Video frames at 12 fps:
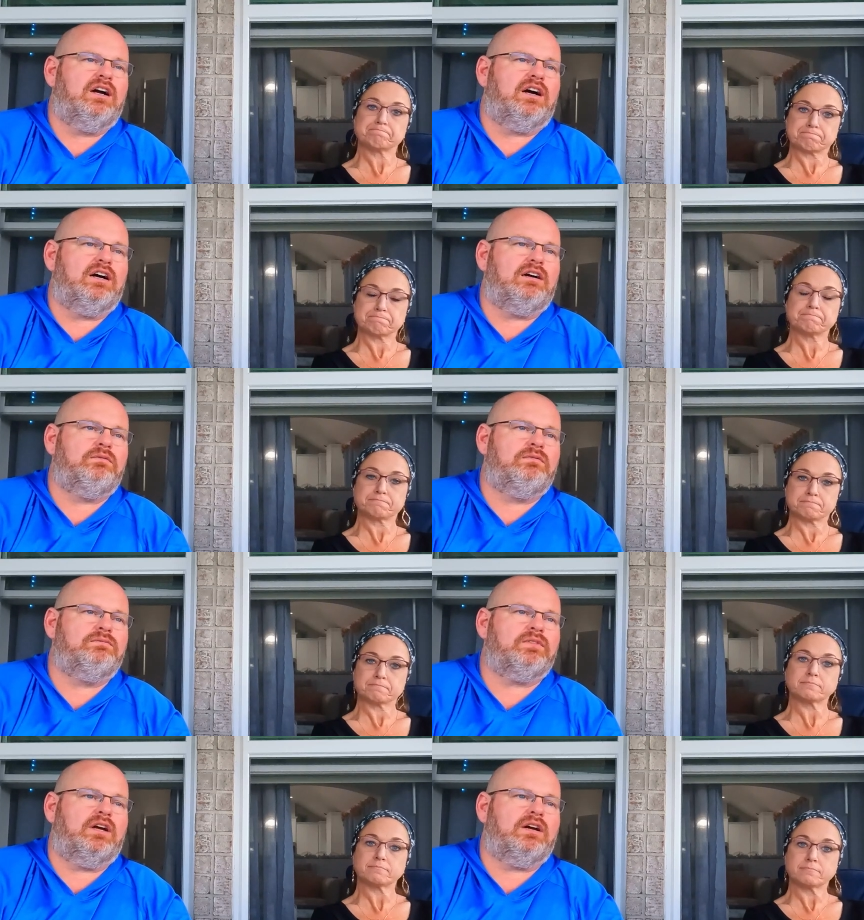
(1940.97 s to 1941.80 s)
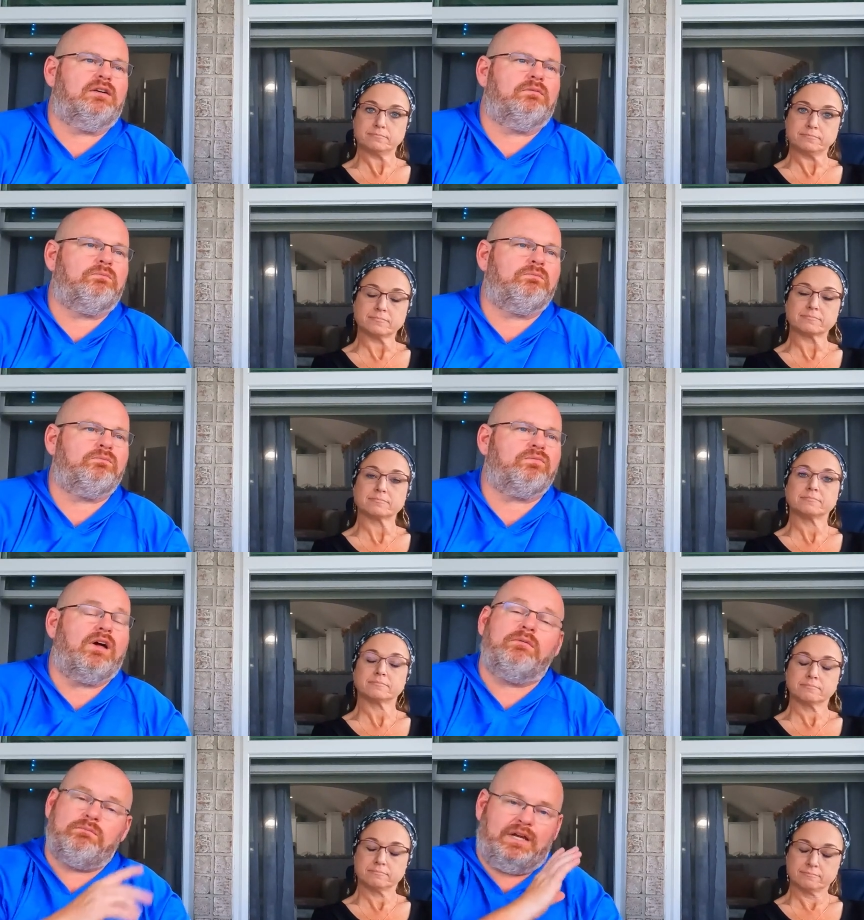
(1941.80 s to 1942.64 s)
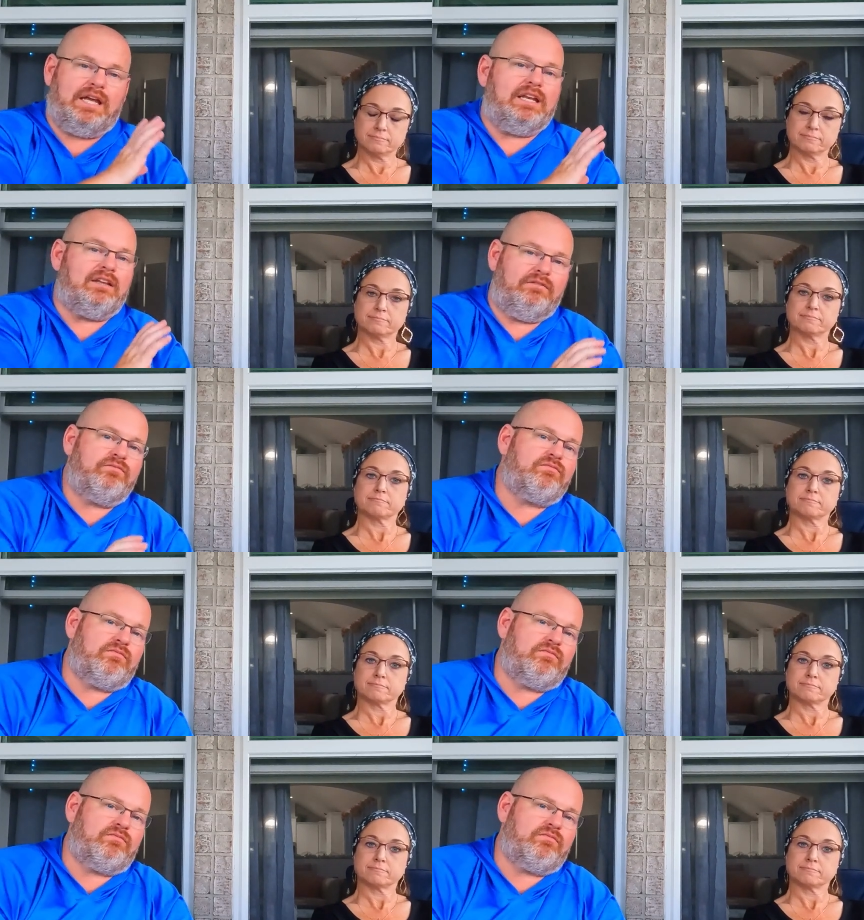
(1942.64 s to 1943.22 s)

Speaker 1: Um, um, Mandy,